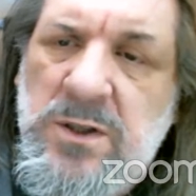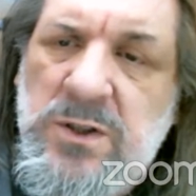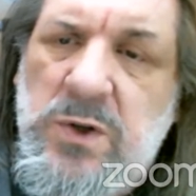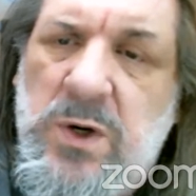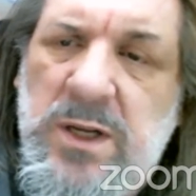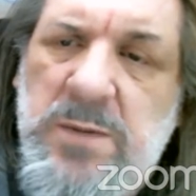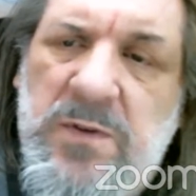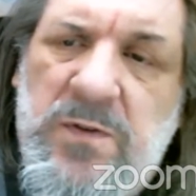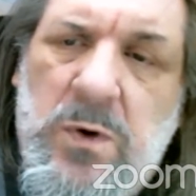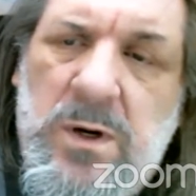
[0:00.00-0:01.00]
shortly
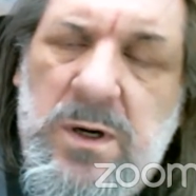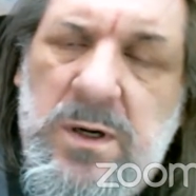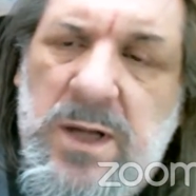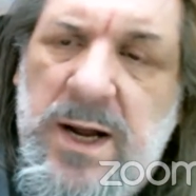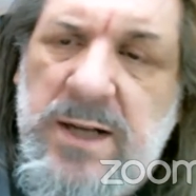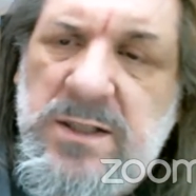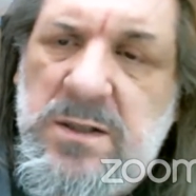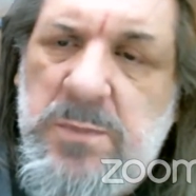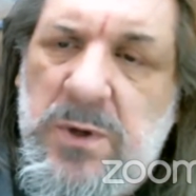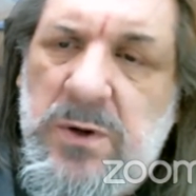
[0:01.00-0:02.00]
before her
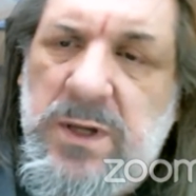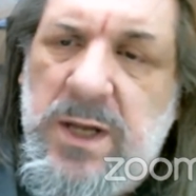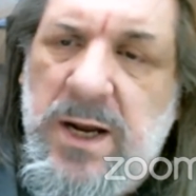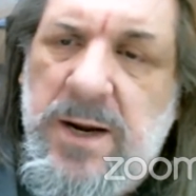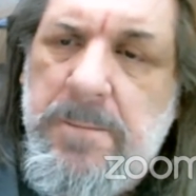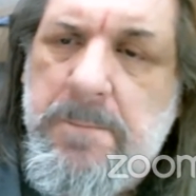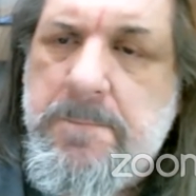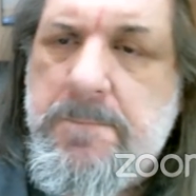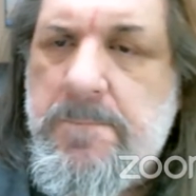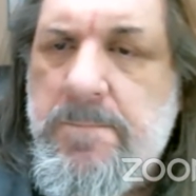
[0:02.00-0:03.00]
last birthday.
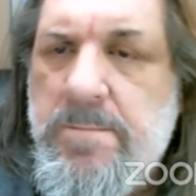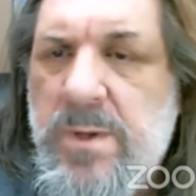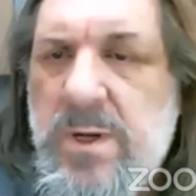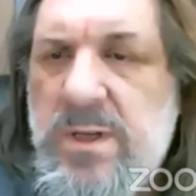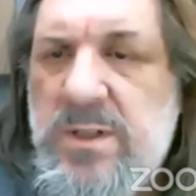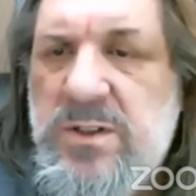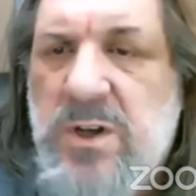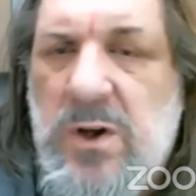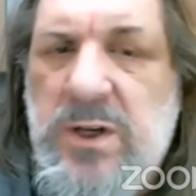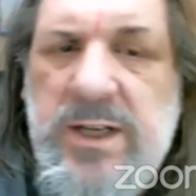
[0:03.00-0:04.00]
It's
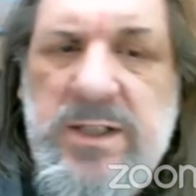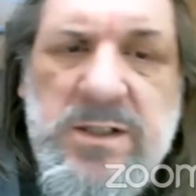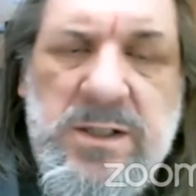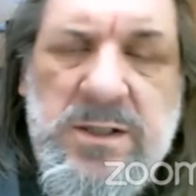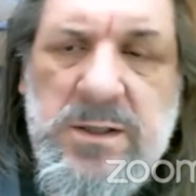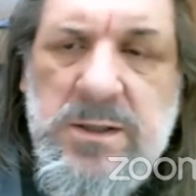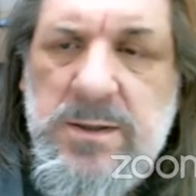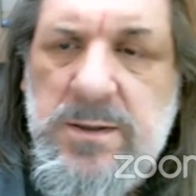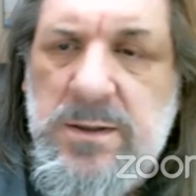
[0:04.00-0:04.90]
called Instance.